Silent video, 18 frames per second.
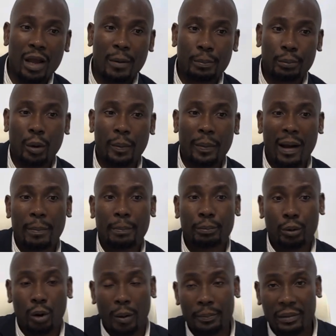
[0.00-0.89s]
proper
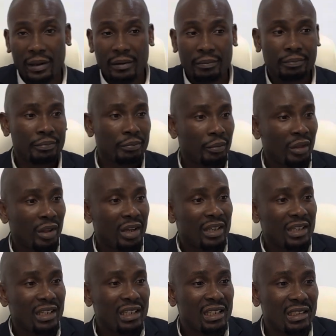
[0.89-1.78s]
plumbing,
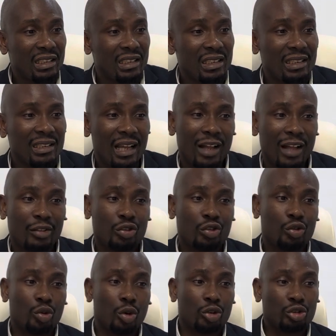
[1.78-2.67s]
heating, and
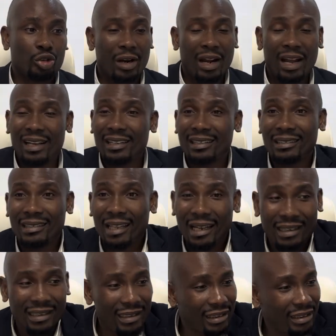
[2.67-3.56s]
structural
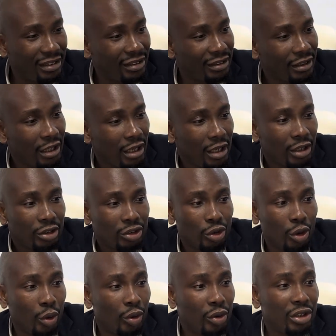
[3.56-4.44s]
integrity.
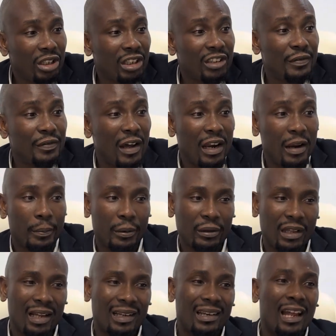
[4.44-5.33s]
So, it's very
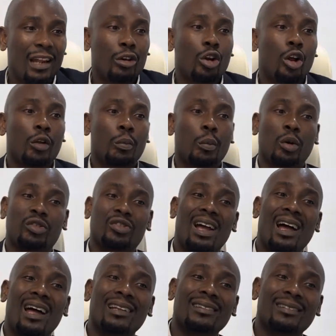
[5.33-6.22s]
important. Landlord must
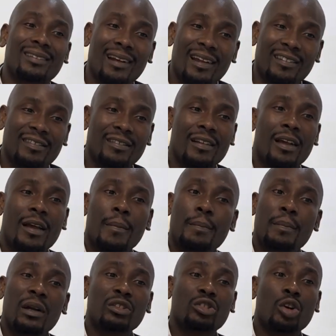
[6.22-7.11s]
address
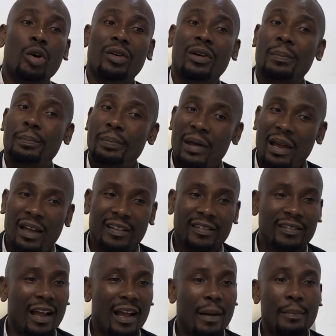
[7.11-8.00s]
major
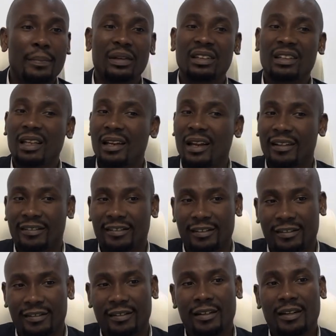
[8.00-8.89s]
repairs and
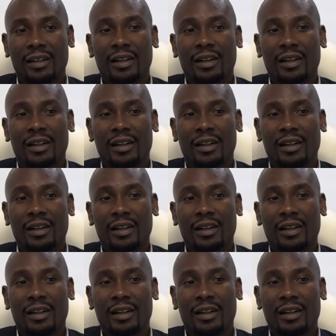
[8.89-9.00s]
maintenances